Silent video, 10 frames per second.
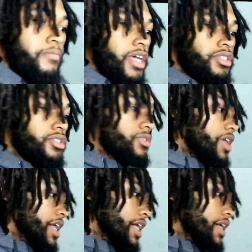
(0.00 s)
make sure you
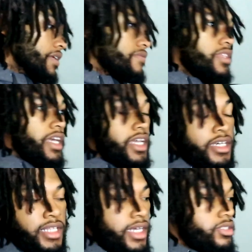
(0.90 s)
have the
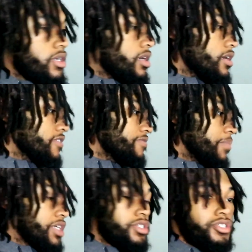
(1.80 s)
headlights off.
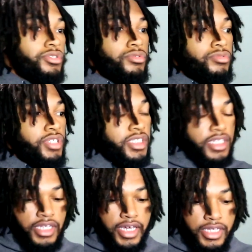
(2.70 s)
Make sure you
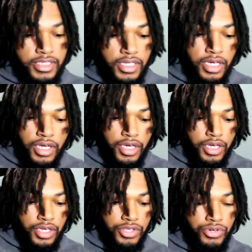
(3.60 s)
disconnect
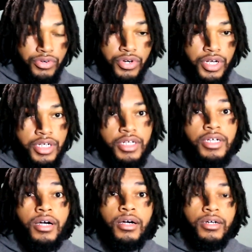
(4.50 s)
your
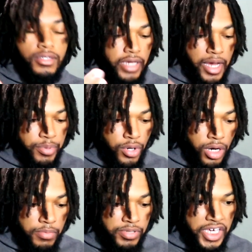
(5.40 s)
Apple
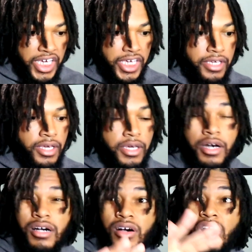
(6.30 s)
CarPlay,
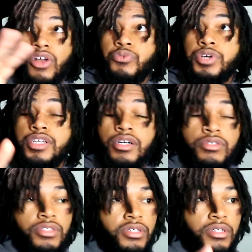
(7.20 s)
all the
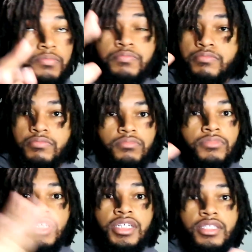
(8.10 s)
windows up,
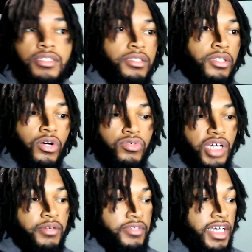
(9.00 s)

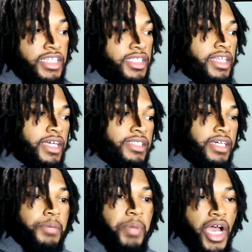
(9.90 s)
anything that could
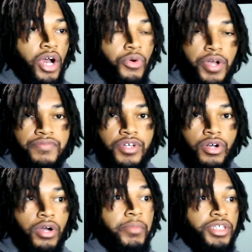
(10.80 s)
take power away from the
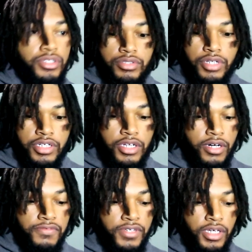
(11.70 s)
car. Make sure you turn it
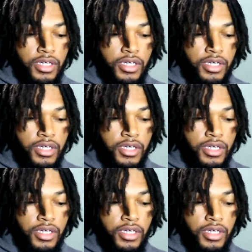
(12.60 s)
off,